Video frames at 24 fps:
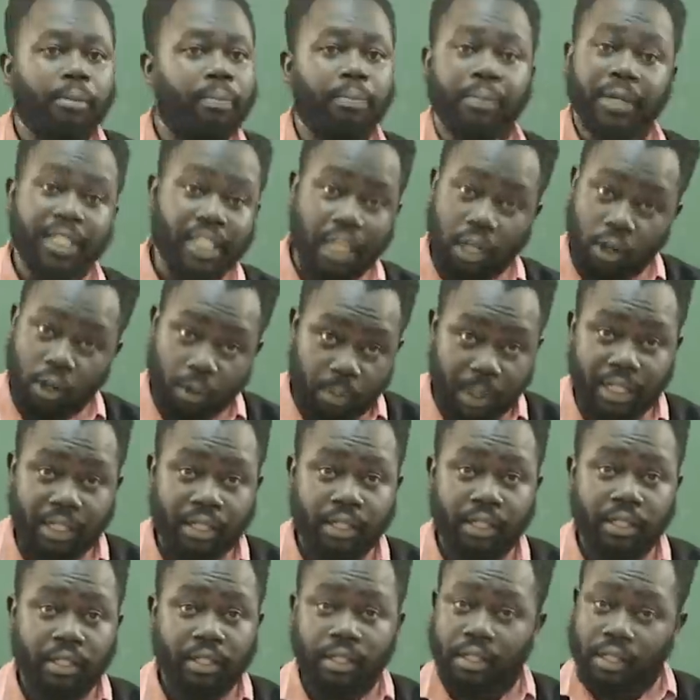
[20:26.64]
Mr. Norbert,
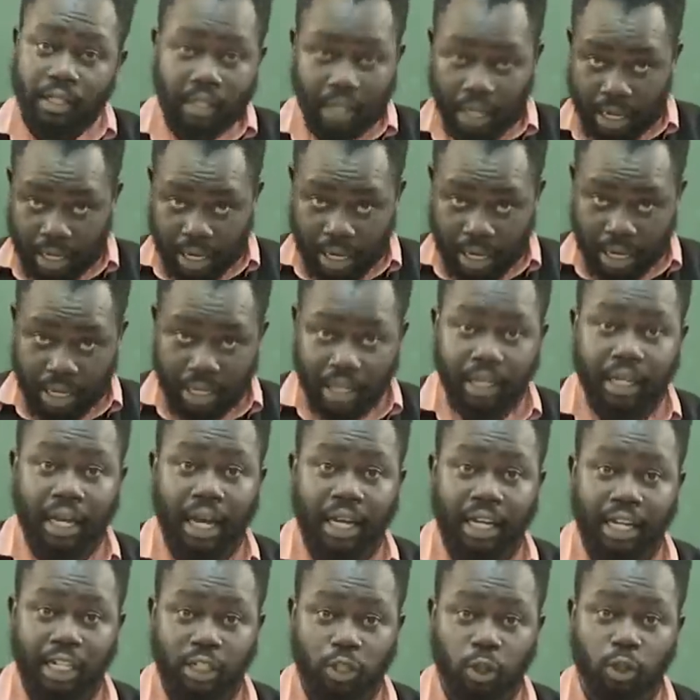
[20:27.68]
can I
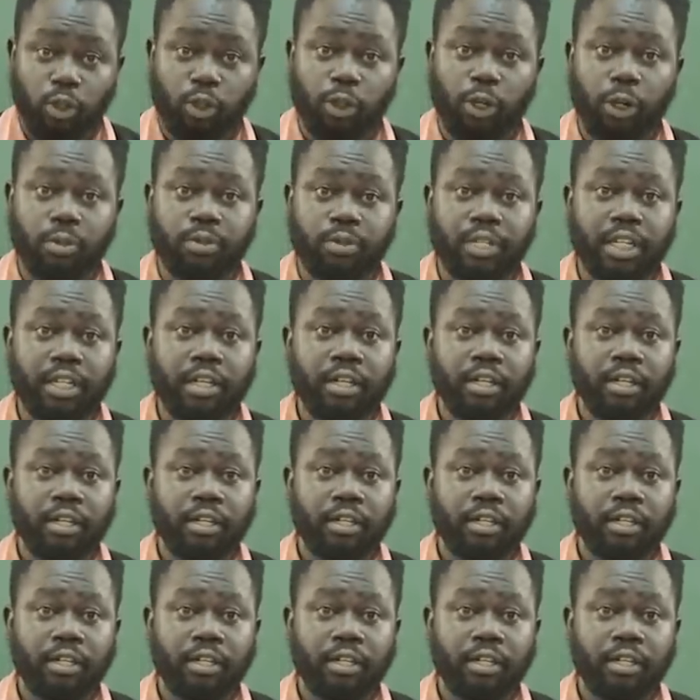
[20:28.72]
kindly talk to you outside?